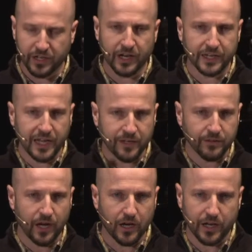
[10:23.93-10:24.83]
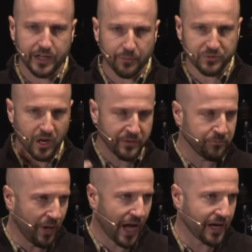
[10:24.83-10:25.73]
and I kept
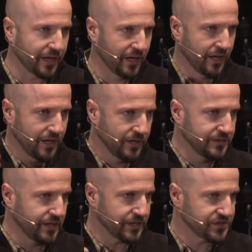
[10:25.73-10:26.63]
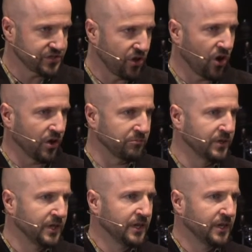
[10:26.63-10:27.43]
coming back to this psalm.